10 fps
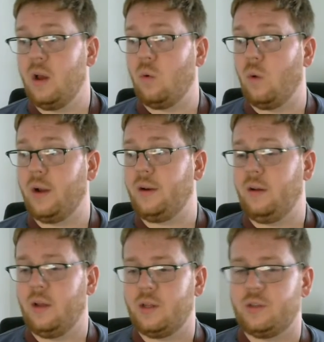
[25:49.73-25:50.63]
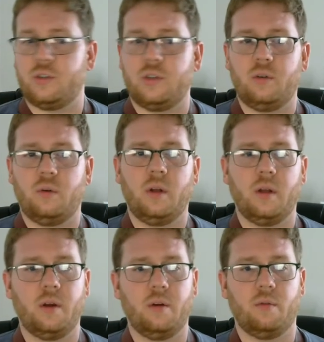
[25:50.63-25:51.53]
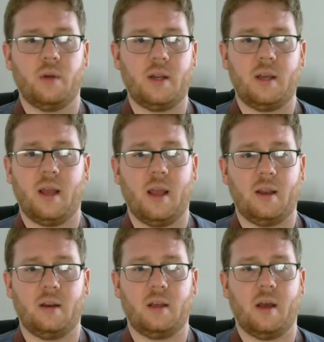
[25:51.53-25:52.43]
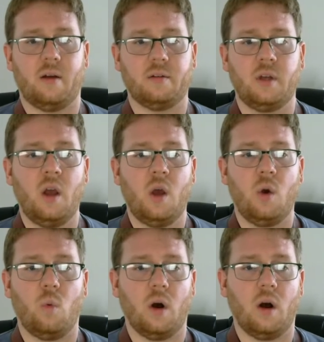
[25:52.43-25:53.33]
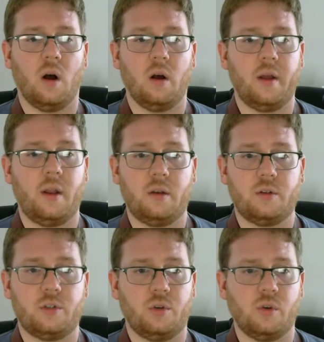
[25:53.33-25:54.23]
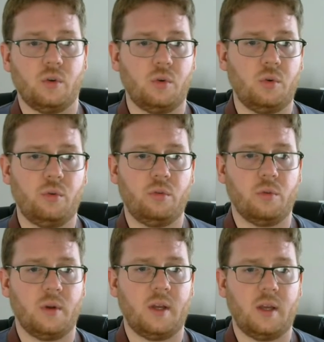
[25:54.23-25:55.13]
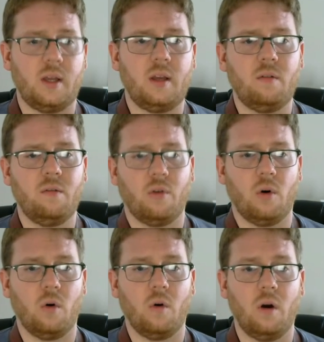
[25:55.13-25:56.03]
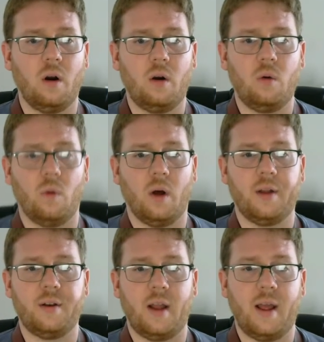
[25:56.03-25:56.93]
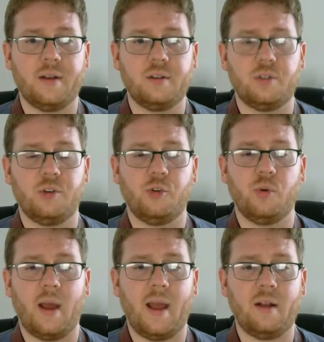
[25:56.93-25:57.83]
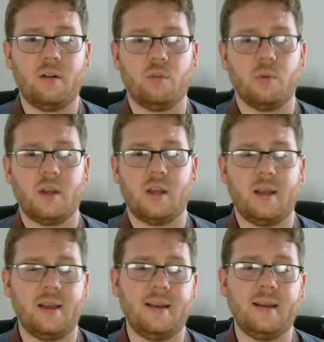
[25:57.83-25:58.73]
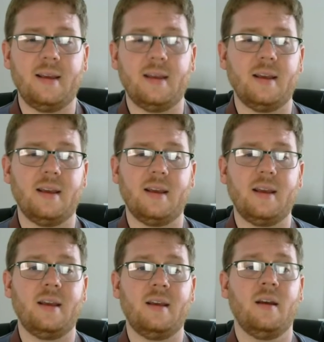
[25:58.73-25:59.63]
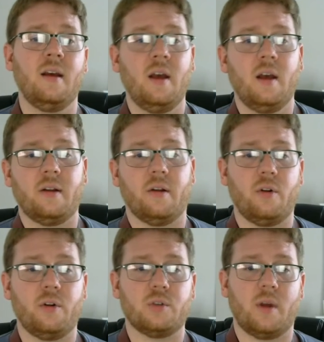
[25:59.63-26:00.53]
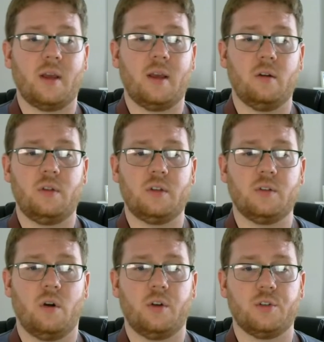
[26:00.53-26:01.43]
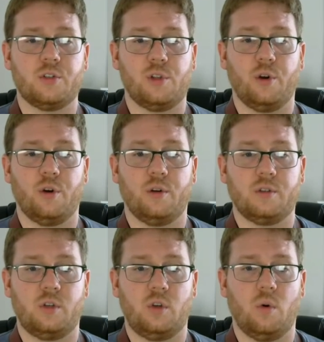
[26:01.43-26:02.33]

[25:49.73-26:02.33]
1, 2, ready, and count. 1, 2, 3, 4, 1 and 2 and 3. Now notice right here, these are all slurred, so you